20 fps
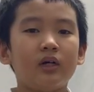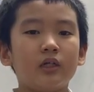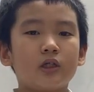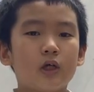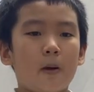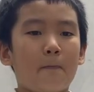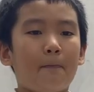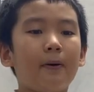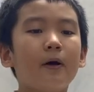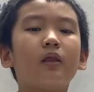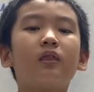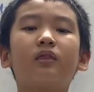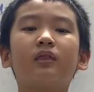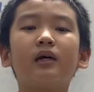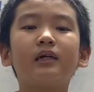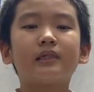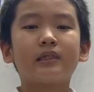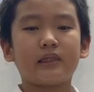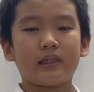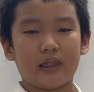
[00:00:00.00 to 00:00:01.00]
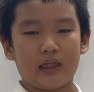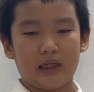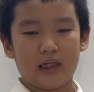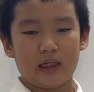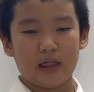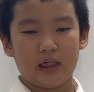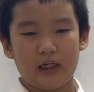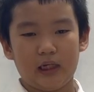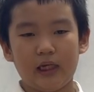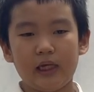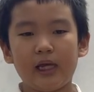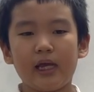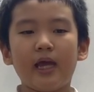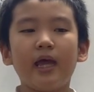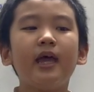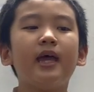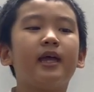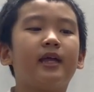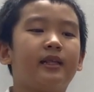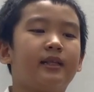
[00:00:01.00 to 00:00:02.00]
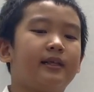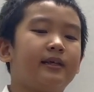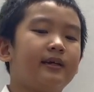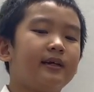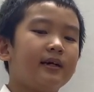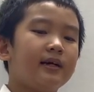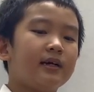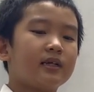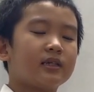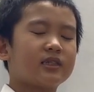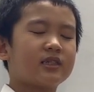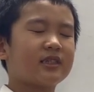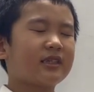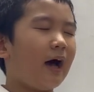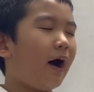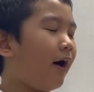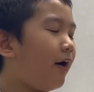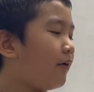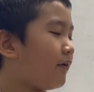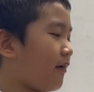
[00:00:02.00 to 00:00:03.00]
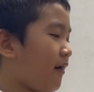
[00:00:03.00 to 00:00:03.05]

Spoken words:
to put the CD in. So